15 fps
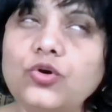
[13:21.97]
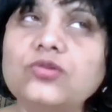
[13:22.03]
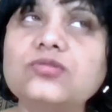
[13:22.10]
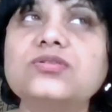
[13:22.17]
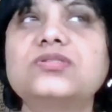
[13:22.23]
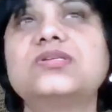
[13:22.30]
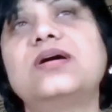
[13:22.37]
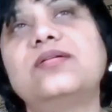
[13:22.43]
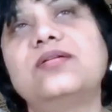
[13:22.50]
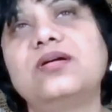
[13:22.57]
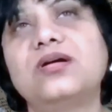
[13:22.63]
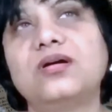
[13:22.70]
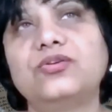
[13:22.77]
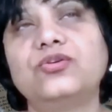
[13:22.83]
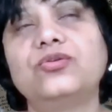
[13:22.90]
For those
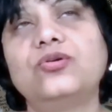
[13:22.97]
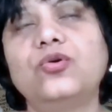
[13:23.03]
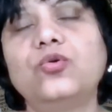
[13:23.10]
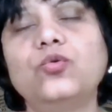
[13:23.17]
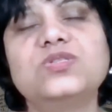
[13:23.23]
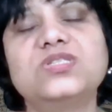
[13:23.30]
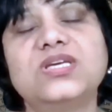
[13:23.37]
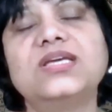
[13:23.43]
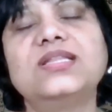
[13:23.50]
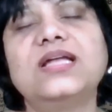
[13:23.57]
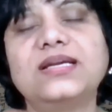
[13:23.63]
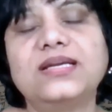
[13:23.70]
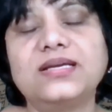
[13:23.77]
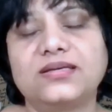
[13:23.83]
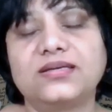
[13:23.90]
who see
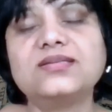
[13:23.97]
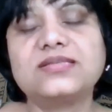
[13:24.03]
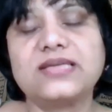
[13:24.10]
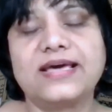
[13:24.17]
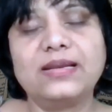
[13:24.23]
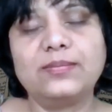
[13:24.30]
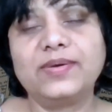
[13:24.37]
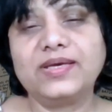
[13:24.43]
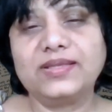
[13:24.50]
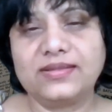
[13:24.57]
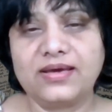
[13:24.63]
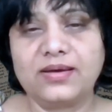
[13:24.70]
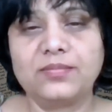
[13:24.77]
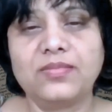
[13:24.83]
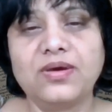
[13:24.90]
that it is helping
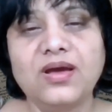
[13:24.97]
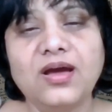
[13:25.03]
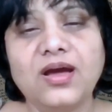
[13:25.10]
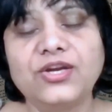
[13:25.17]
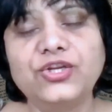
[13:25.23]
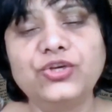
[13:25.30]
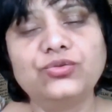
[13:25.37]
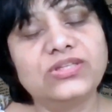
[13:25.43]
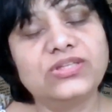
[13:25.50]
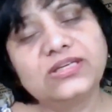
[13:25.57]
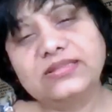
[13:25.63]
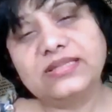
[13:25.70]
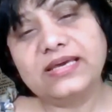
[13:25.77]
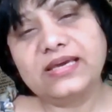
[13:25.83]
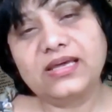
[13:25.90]
them, do you
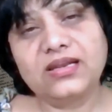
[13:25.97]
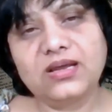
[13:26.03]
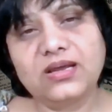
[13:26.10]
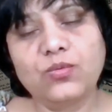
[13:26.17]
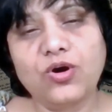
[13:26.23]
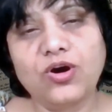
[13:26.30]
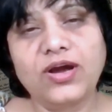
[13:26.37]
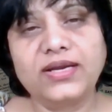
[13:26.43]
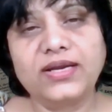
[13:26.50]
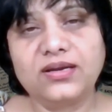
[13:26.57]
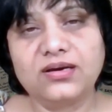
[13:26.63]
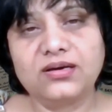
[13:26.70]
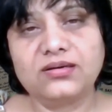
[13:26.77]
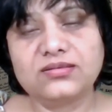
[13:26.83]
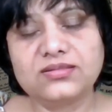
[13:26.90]
think they can avoid
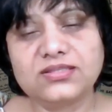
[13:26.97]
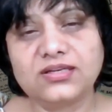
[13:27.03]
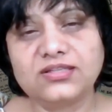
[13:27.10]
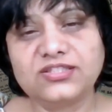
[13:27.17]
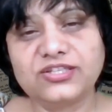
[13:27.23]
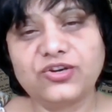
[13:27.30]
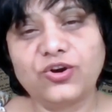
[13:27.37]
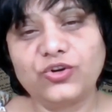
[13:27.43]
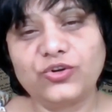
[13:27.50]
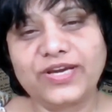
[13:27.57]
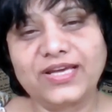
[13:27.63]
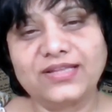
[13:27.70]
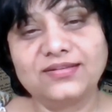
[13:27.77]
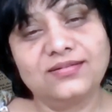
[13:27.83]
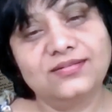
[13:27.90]
surgery
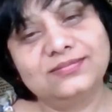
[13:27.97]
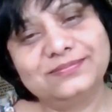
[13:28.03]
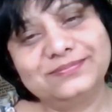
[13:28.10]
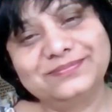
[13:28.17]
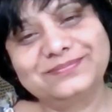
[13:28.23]
altogether?